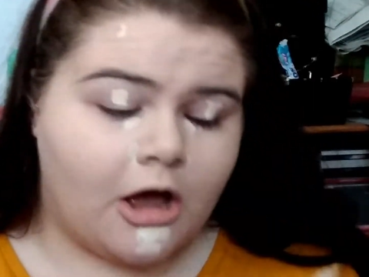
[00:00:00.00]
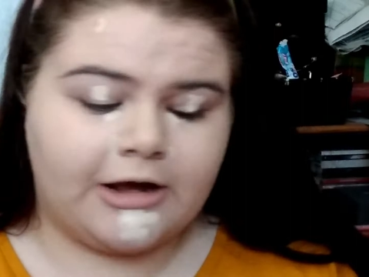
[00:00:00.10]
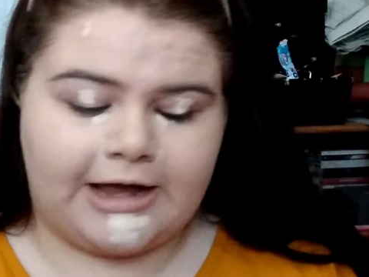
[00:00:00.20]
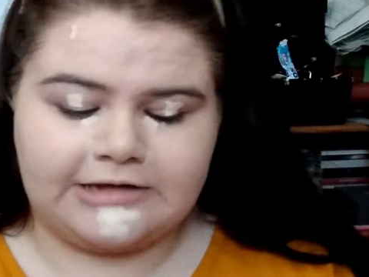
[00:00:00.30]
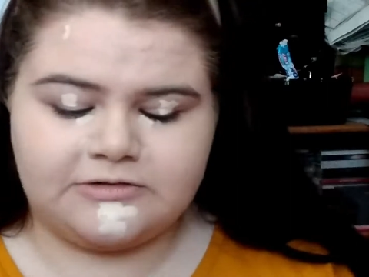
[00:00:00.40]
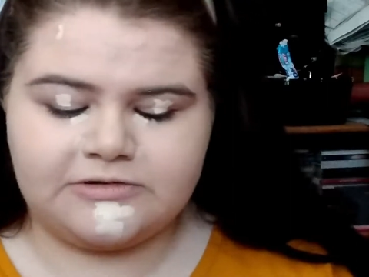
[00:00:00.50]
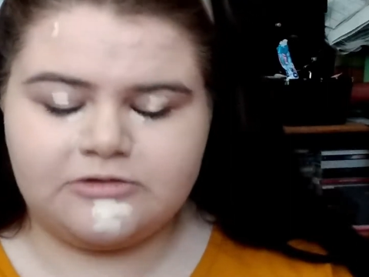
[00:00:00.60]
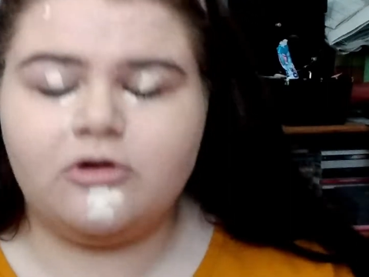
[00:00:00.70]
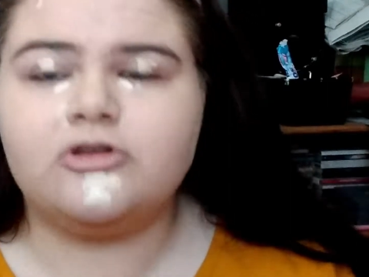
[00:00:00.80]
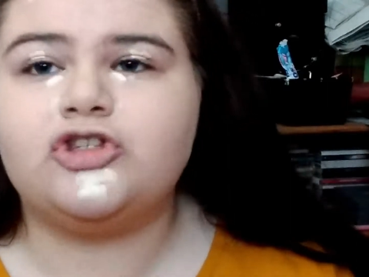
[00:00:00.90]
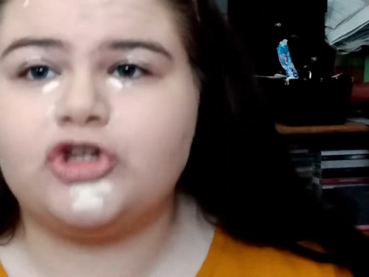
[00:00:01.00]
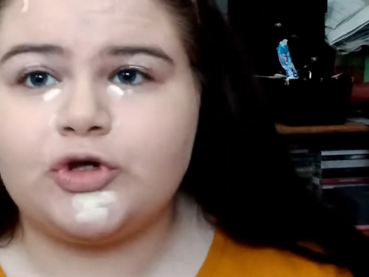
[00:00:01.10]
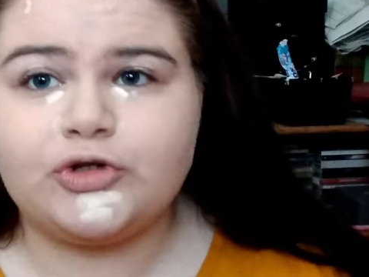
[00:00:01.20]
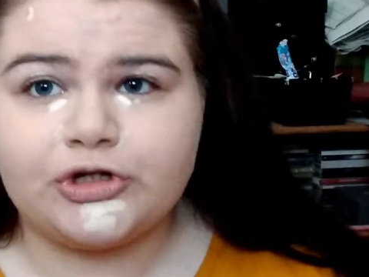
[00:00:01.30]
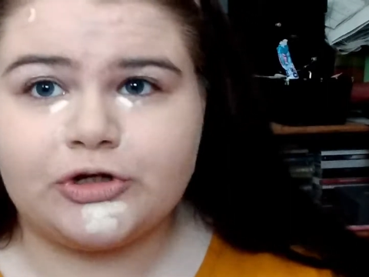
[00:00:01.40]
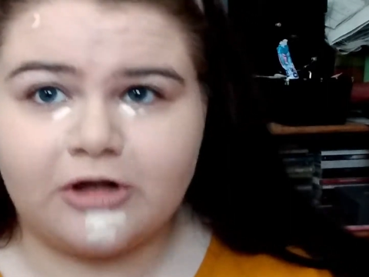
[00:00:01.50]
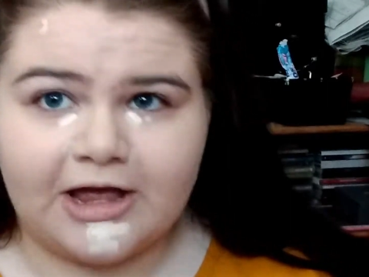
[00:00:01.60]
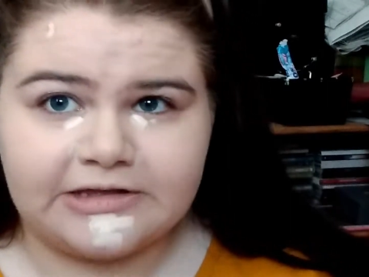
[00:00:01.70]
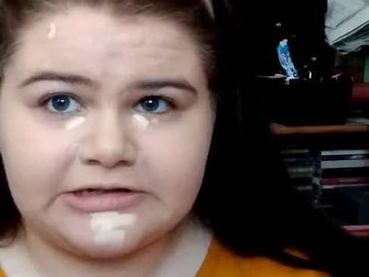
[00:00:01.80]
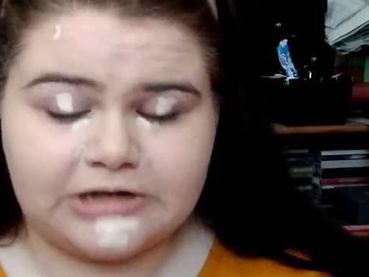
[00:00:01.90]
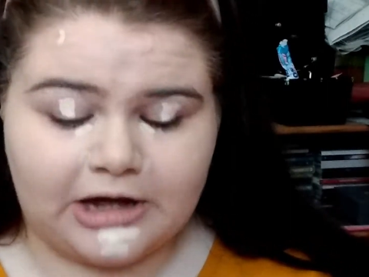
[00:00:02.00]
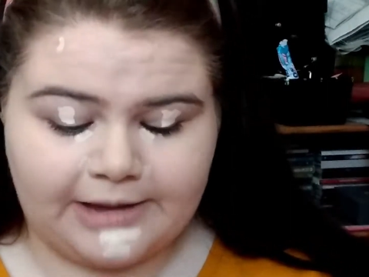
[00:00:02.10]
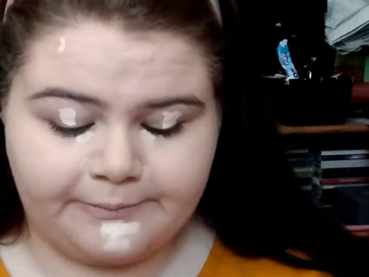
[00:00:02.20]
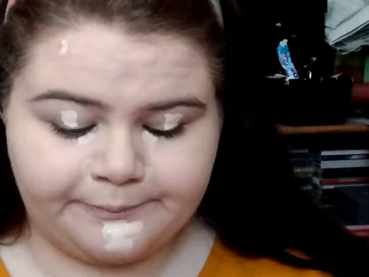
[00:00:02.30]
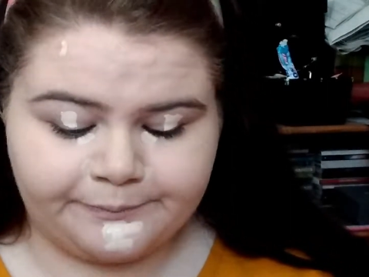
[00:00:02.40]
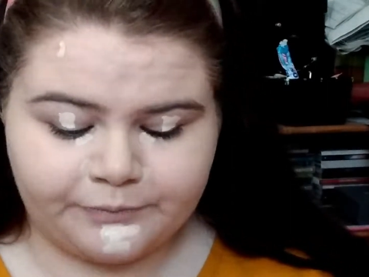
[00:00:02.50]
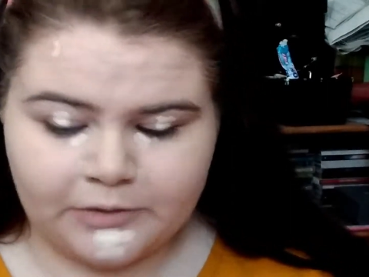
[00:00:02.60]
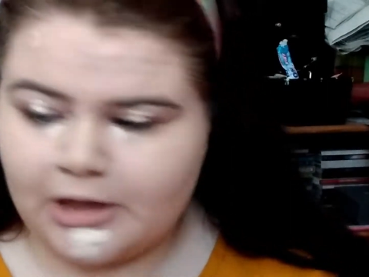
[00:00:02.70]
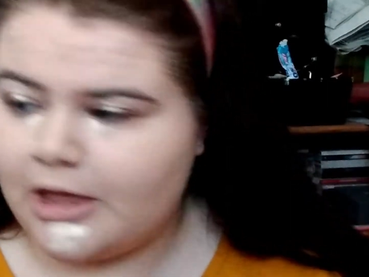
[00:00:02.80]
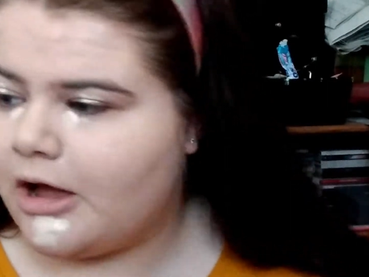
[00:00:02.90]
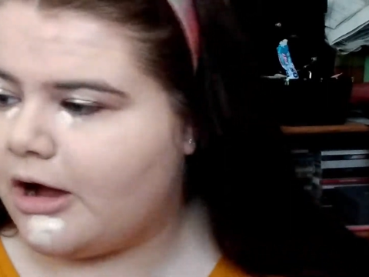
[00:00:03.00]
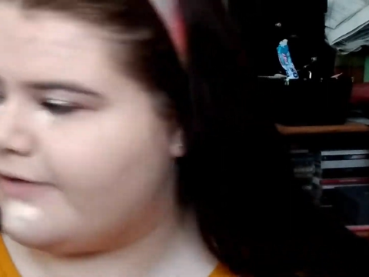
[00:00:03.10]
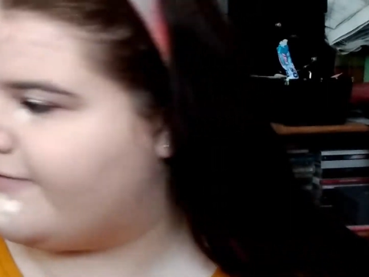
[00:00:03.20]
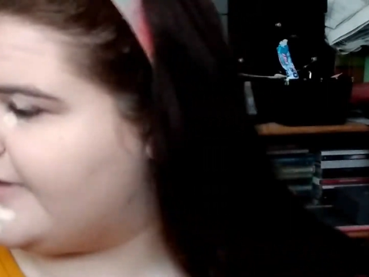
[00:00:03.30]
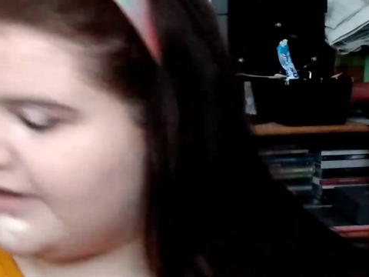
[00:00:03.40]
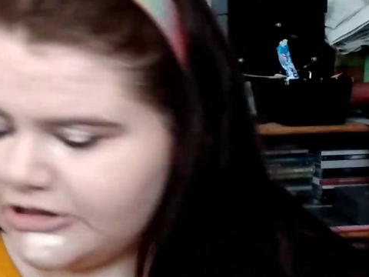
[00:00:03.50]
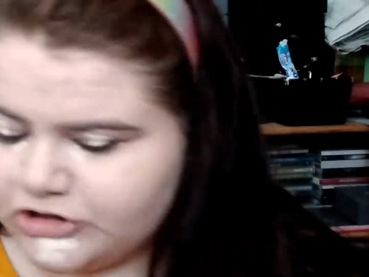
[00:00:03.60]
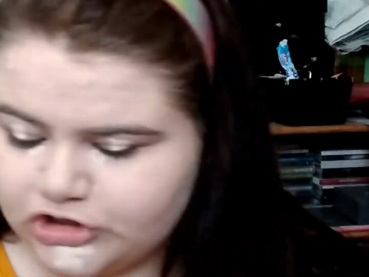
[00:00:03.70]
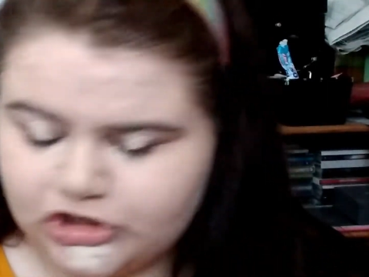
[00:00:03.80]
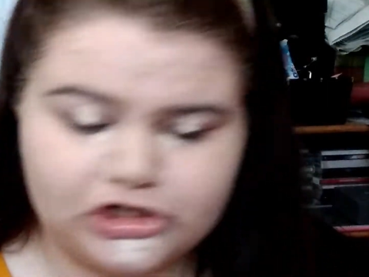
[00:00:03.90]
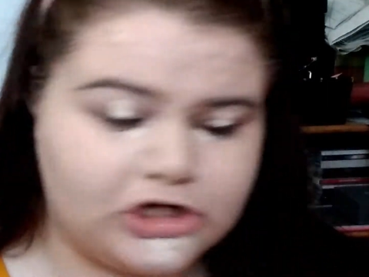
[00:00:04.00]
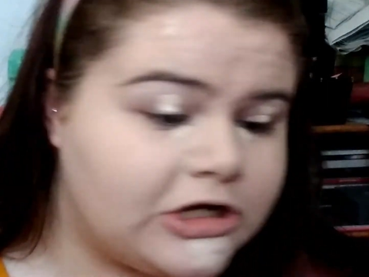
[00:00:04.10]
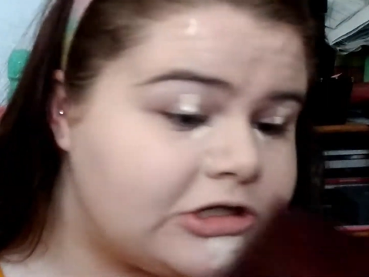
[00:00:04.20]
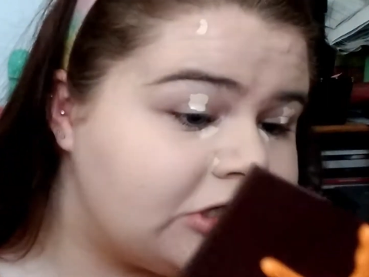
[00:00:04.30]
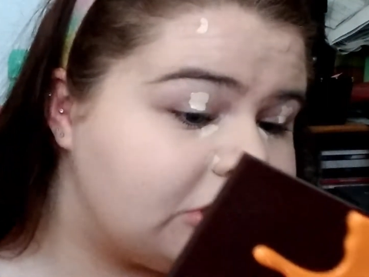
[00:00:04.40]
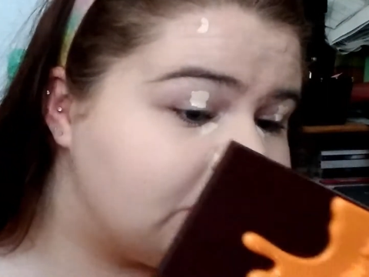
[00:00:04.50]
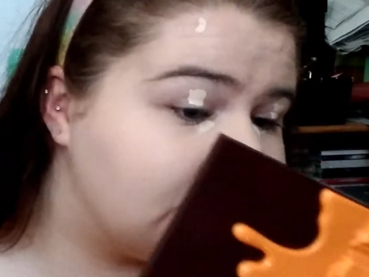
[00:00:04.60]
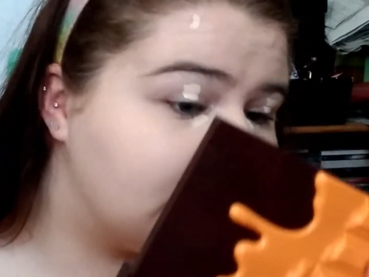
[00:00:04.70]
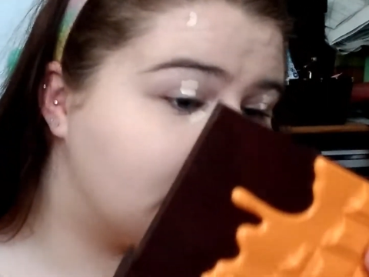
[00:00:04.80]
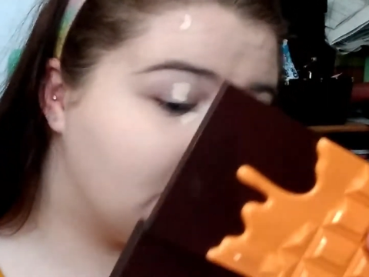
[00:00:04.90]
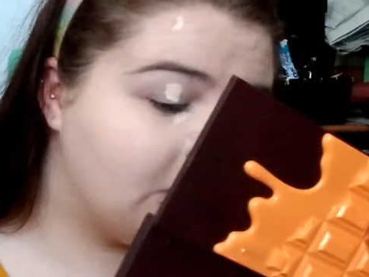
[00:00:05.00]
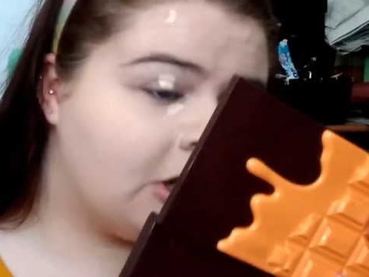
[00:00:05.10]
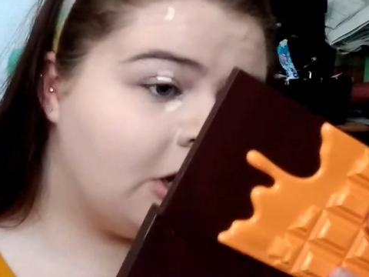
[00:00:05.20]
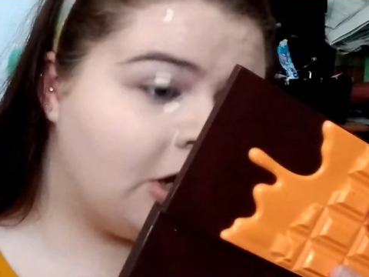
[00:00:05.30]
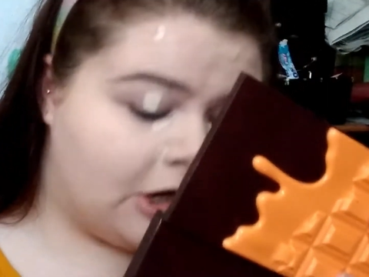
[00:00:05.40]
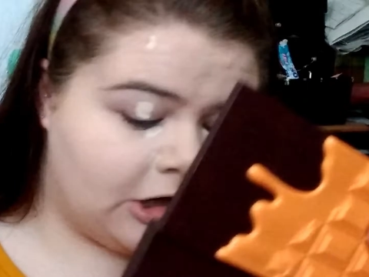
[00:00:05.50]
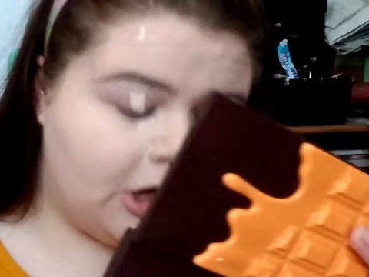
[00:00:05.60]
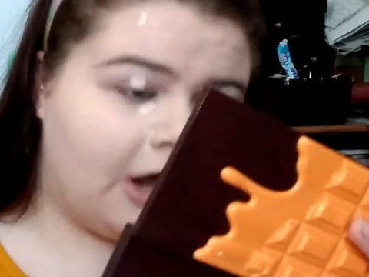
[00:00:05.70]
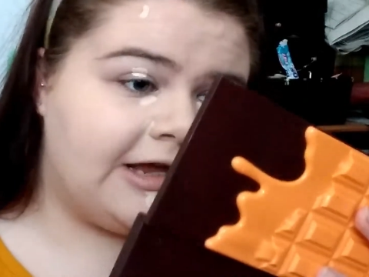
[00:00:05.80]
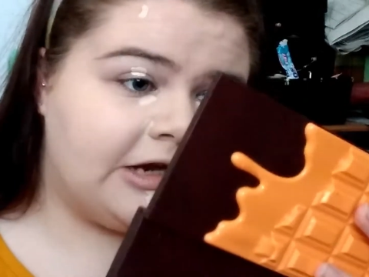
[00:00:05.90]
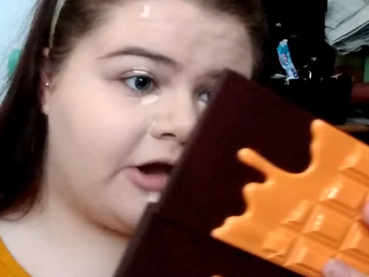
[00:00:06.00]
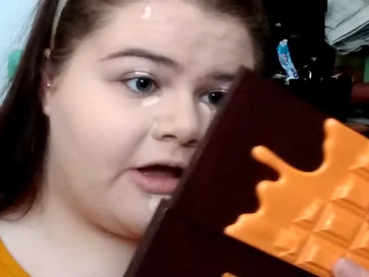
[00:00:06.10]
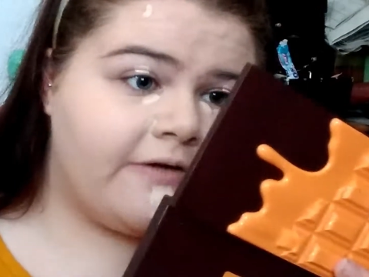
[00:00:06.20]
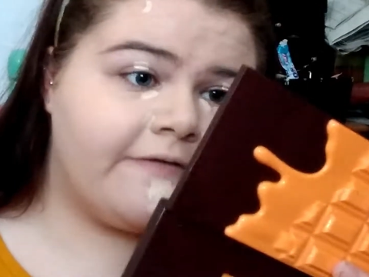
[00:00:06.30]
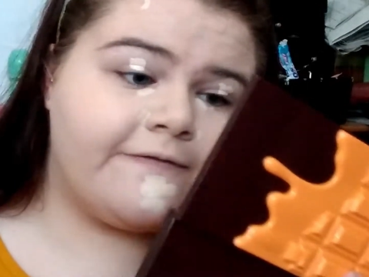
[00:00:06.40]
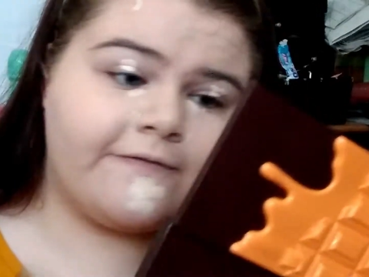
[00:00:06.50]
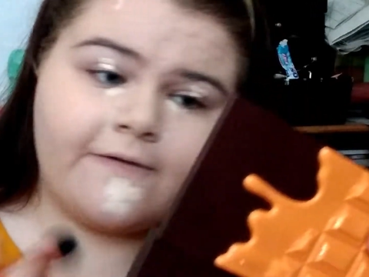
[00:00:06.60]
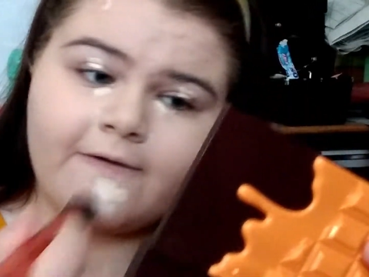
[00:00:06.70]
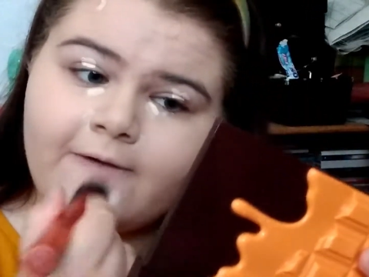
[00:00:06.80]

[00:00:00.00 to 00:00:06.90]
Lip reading: Okay, so it's not too light this time. I think it's just light enough.